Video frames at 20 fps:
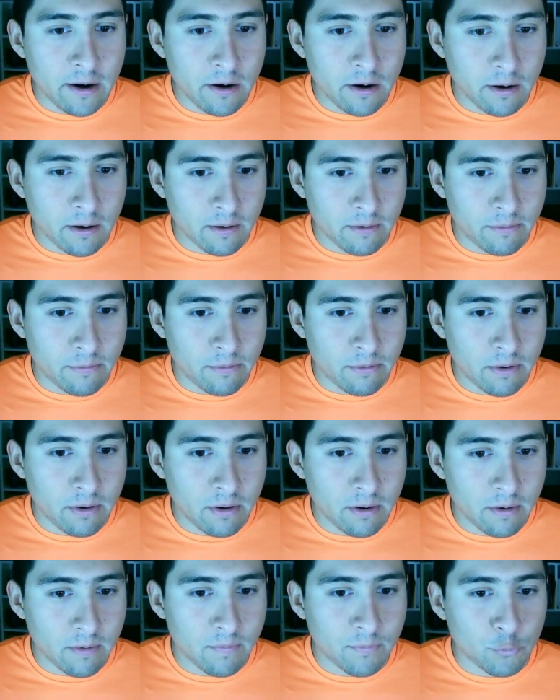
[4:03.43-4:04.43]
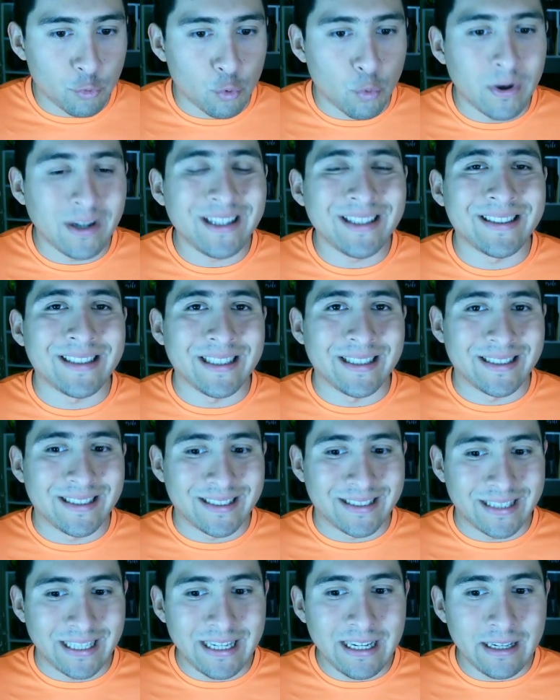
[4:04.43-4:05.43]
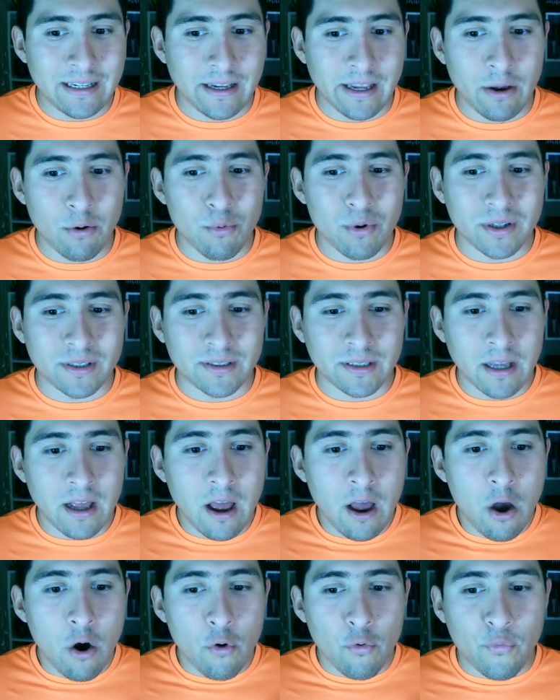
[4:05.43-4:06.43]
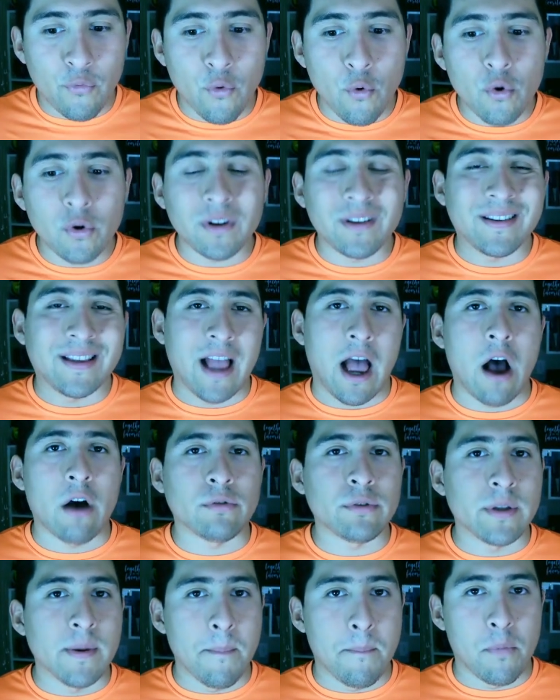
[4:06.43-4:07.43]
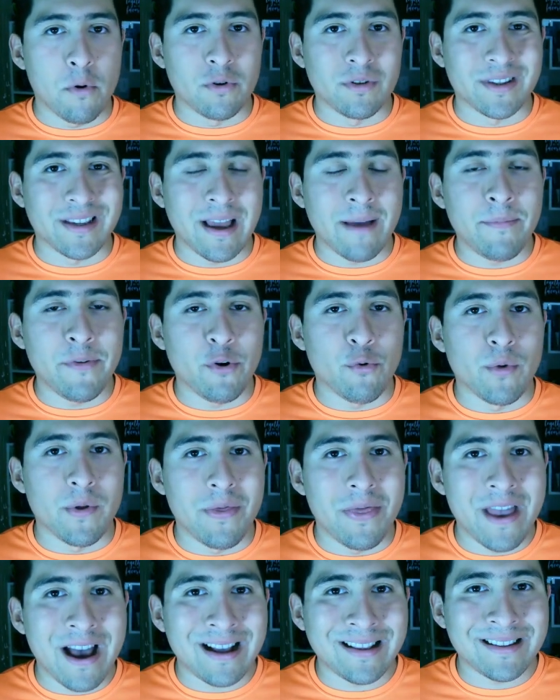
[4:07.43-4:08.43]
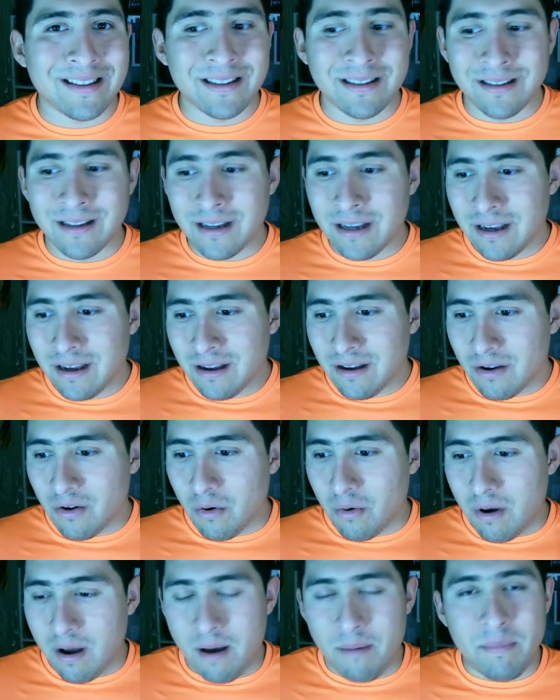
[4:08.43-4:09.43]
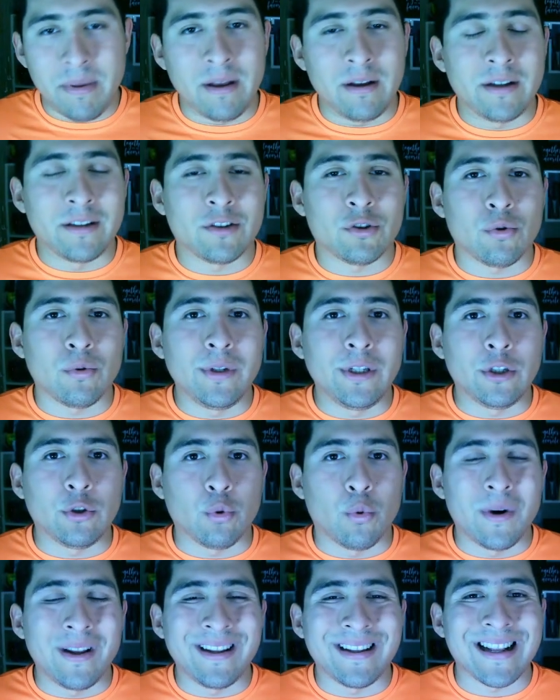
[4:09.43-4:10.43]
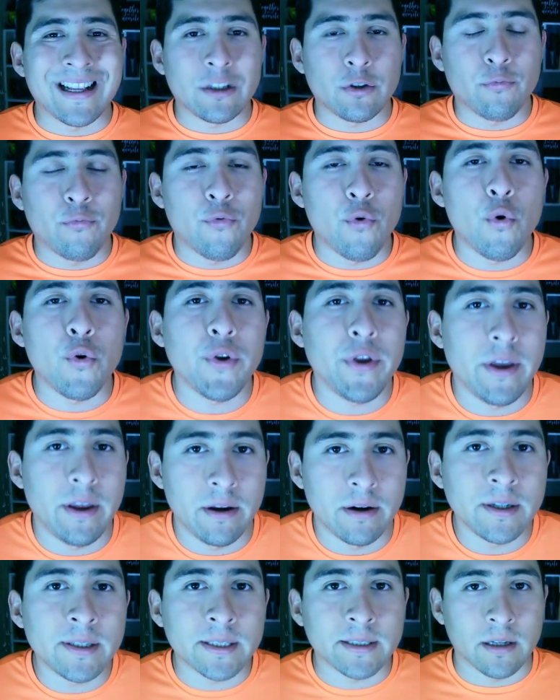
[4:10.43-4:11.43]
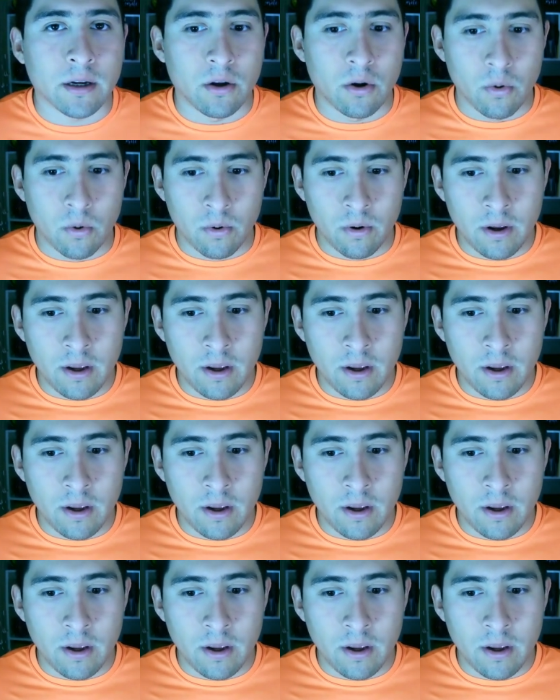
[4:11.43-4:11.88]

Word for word: of 2016 it was 4000 points everyone that's i mean it's 2020 that's 4 years ago